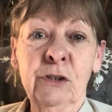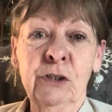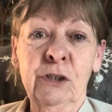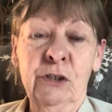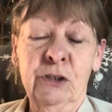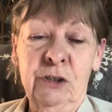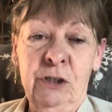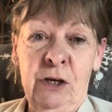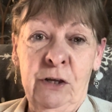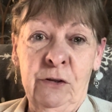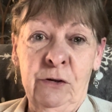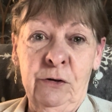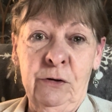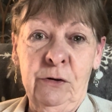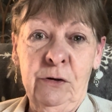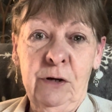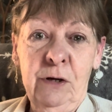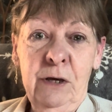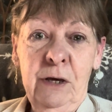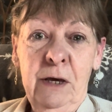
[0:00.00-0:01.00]
each other.
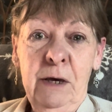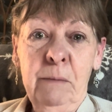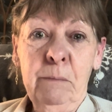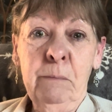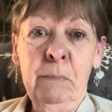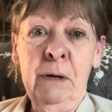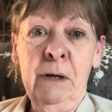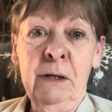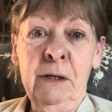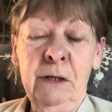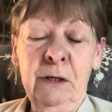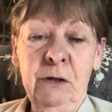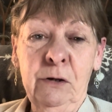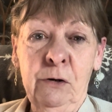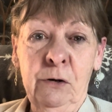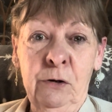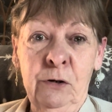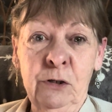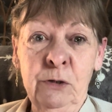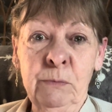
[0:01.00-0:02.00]
Be an
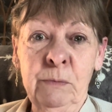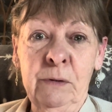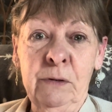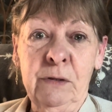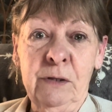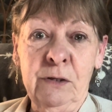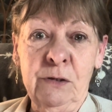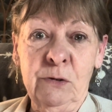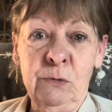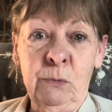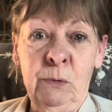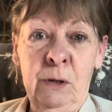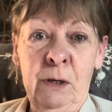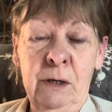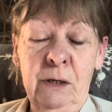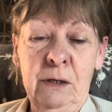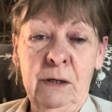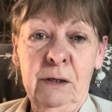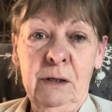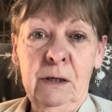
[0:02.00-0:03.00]
encouragement this
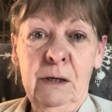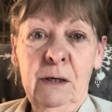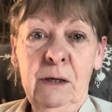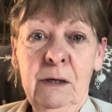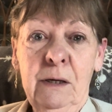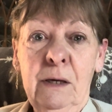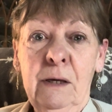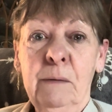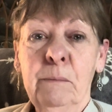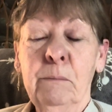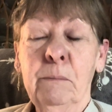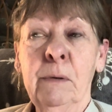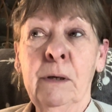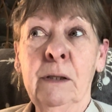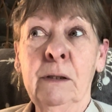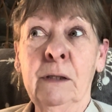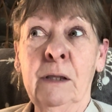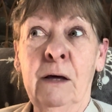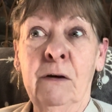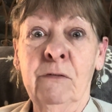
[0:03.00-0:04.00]
week. Be
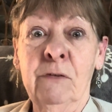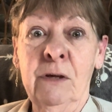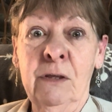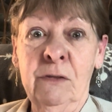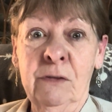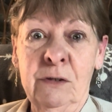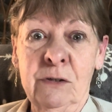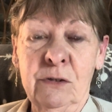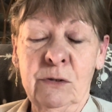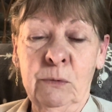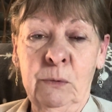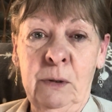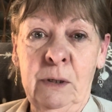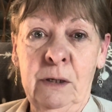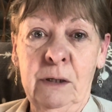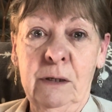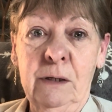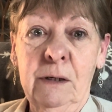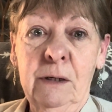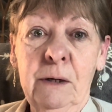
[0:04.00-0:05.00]
loving this
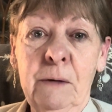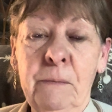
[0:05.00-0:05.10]
week.